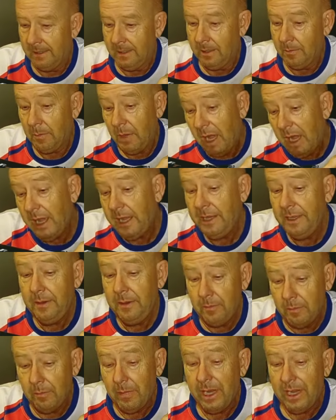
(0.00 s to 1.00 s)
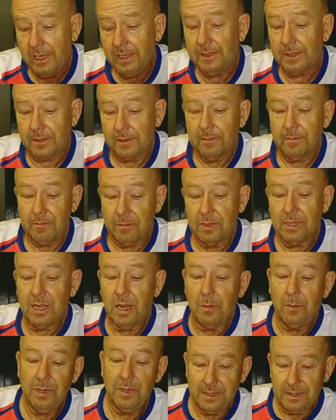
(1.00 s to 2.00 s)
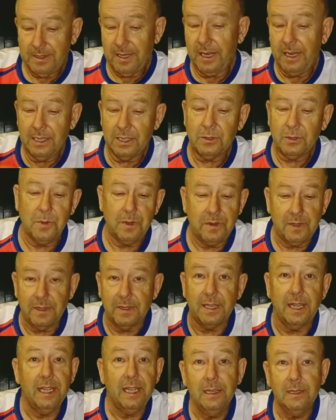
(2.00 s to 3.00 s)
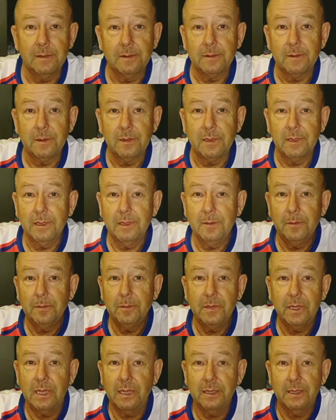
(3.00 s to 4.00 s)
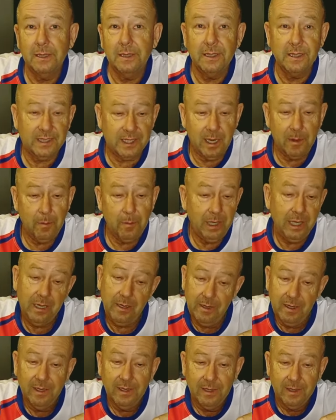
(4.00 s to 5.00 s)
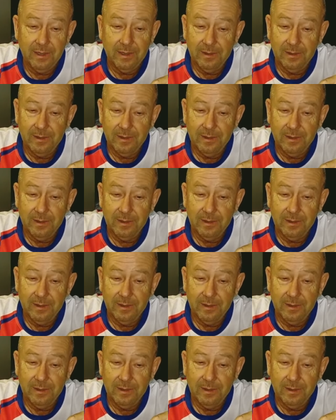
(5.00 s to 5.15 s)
Um, I made some mistakes with the tail um, uh, assembly.